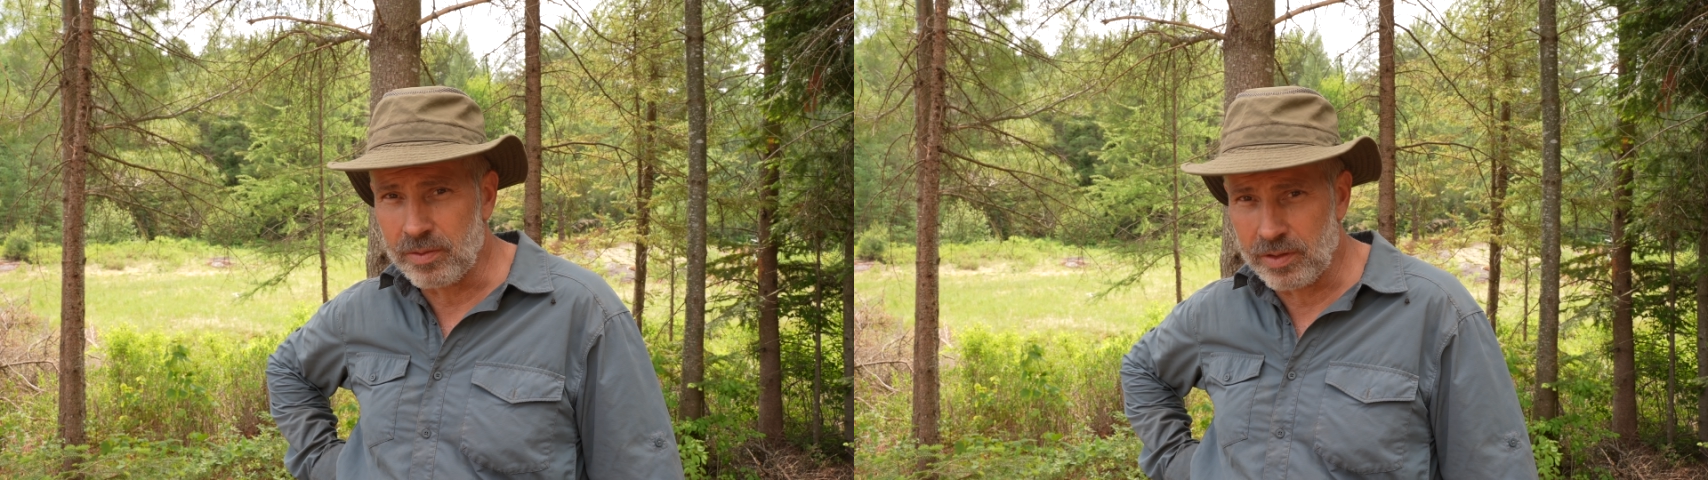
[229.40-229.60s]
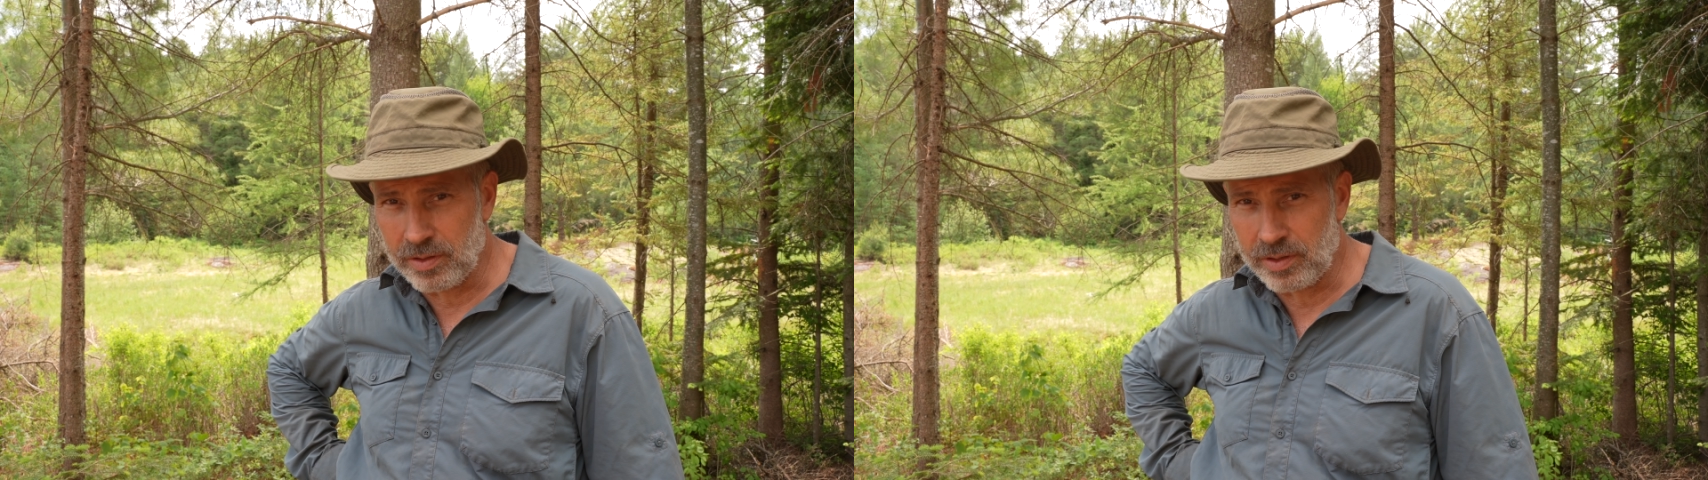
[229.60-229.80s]

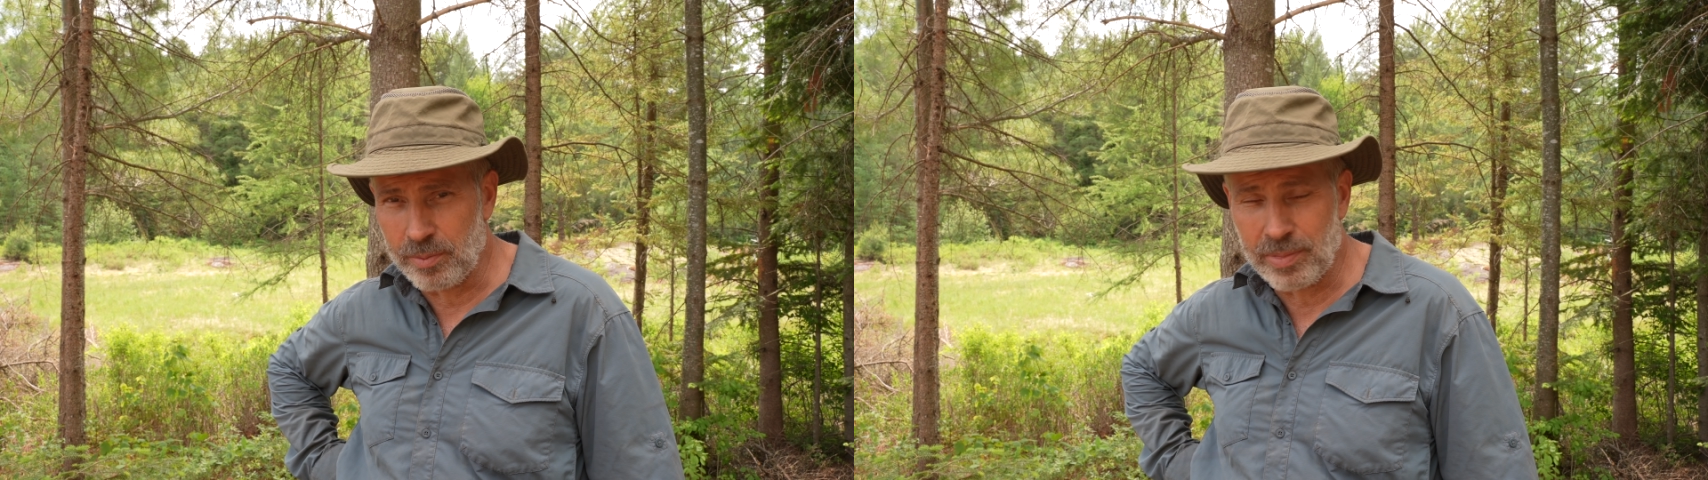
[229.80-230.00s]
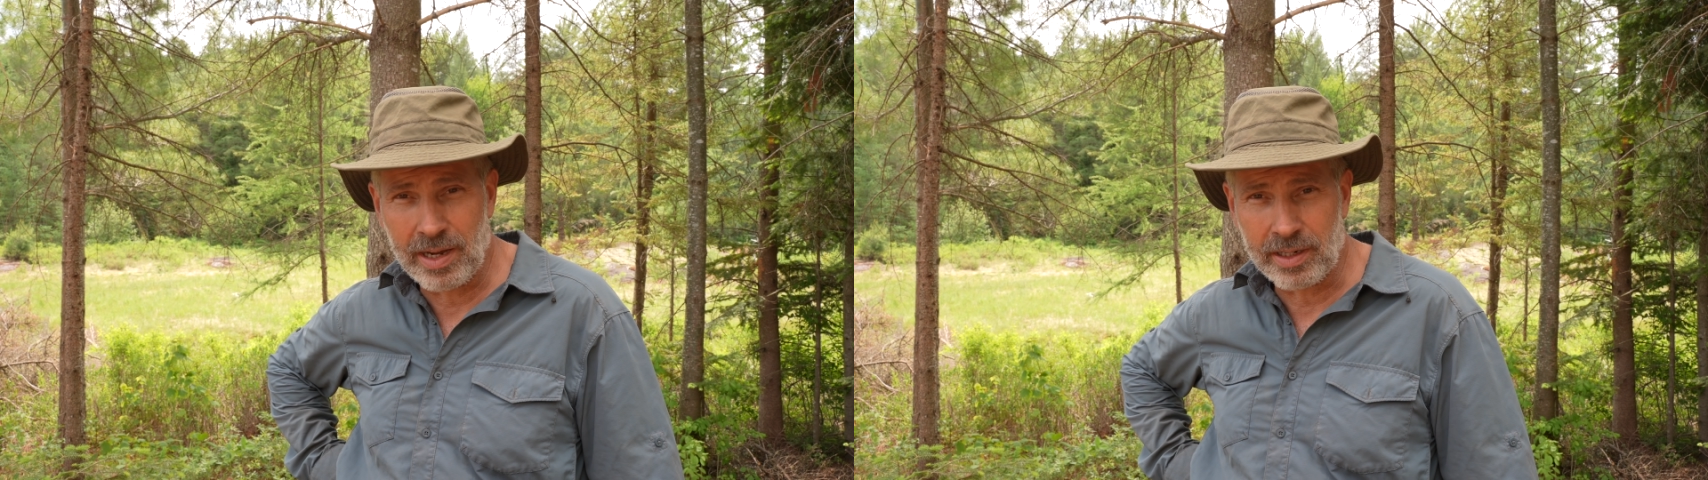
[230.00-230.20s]
and
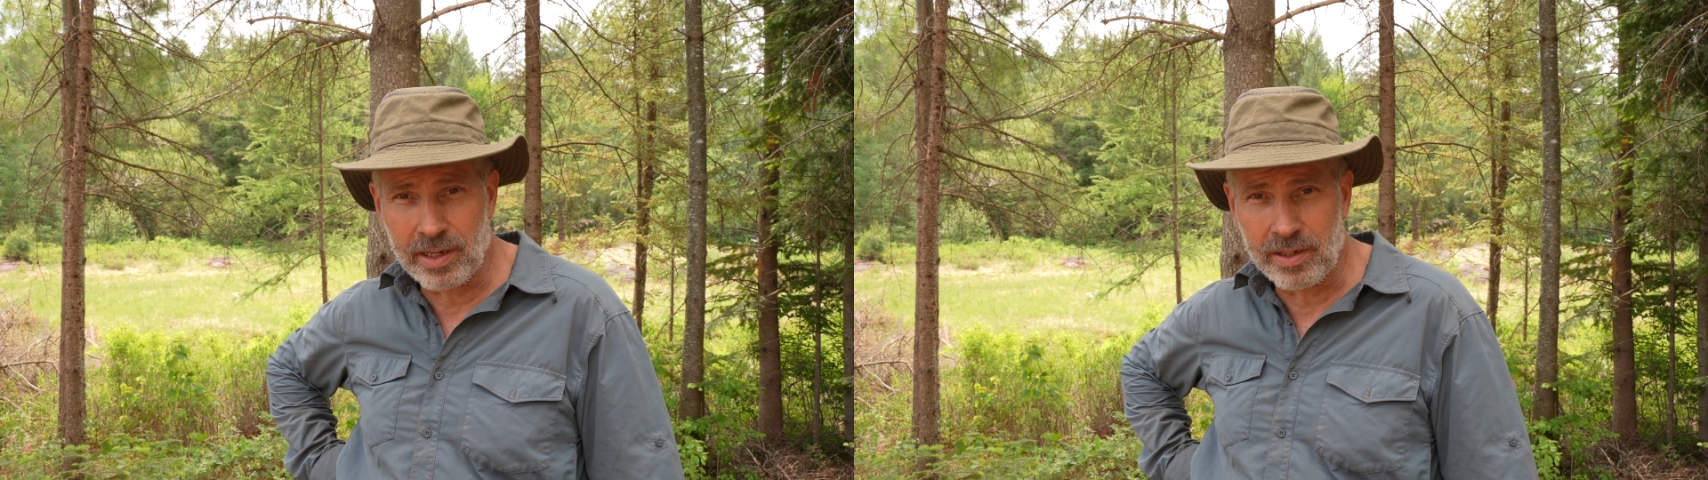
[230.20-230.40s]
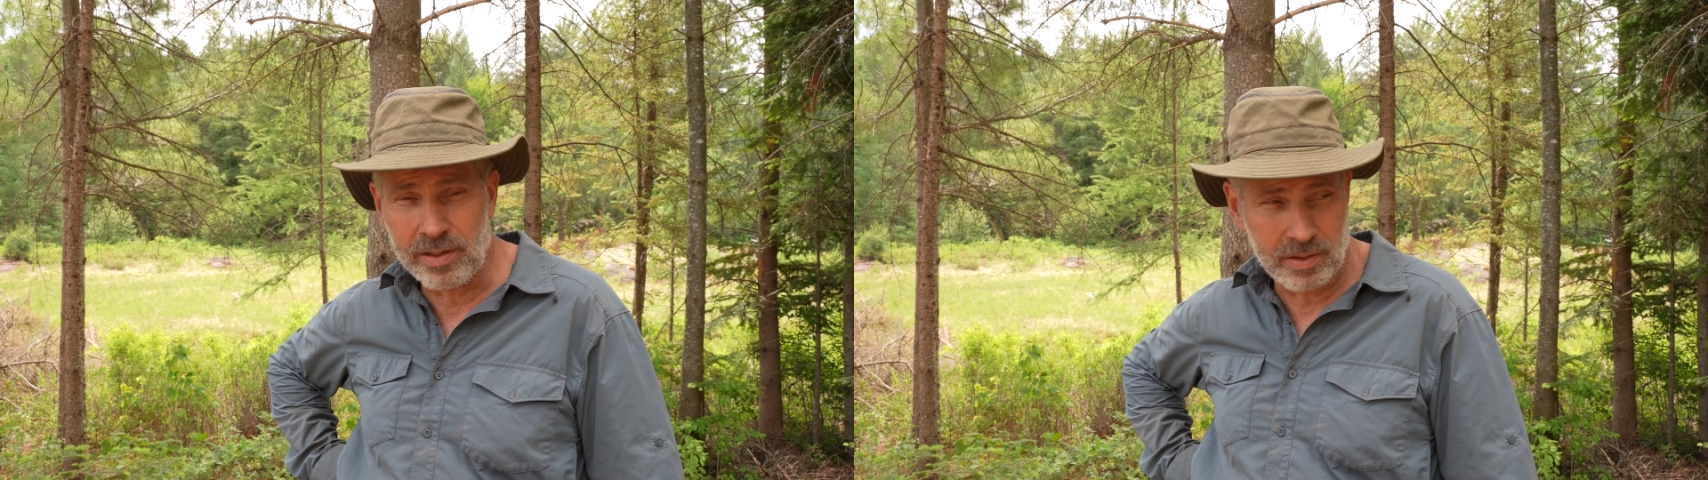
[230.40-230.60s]
get back
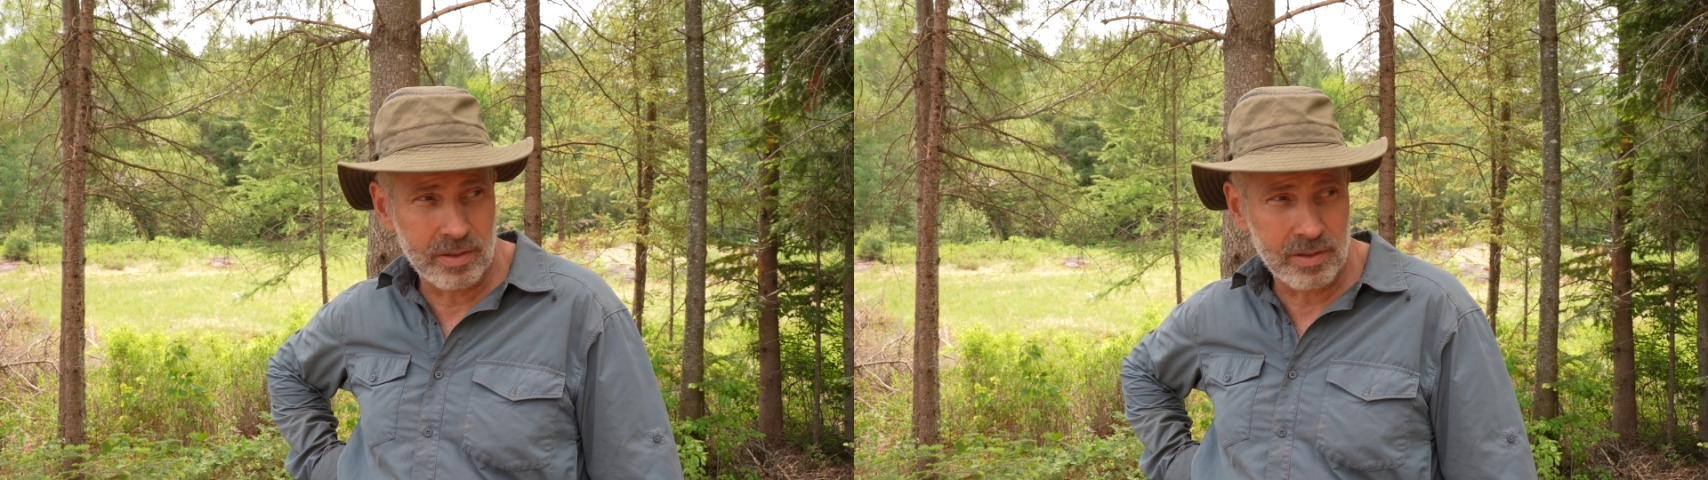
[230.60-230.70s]
at it.